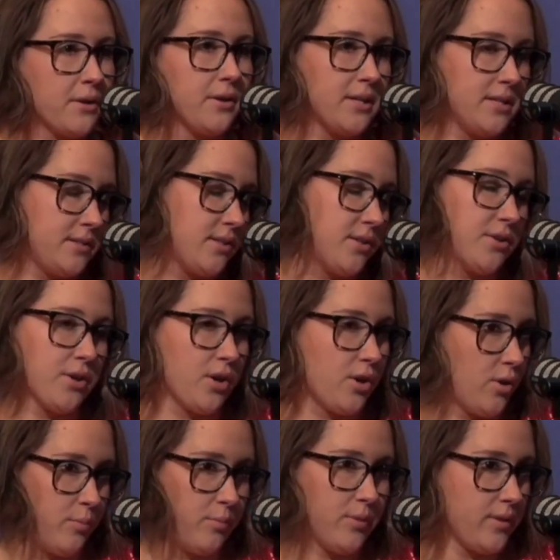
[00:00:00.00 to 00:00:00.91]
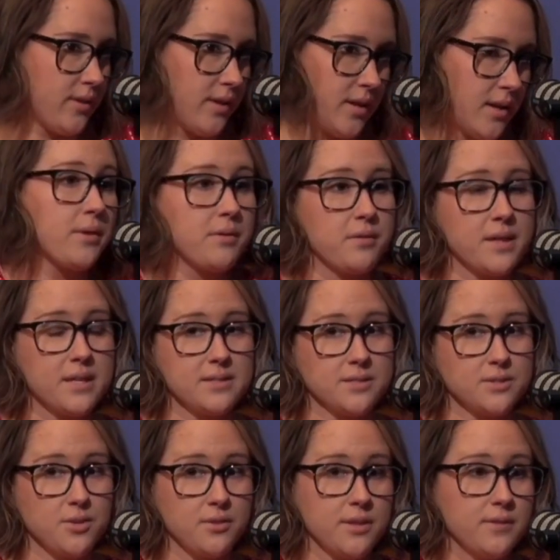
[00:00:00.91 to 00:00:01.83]
easier to cope with it, whether
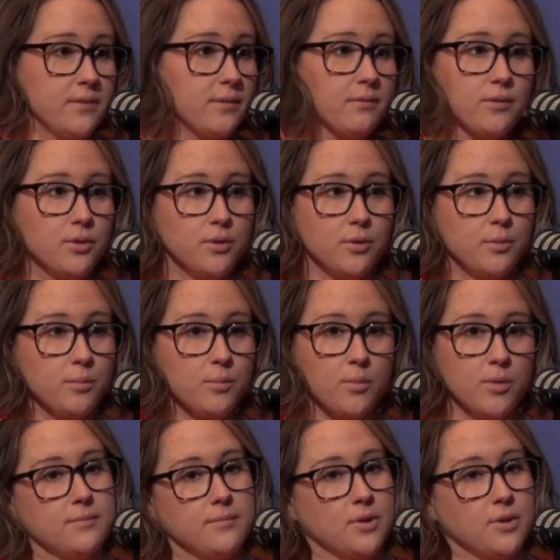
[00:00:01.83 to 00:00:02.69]
that's your living room,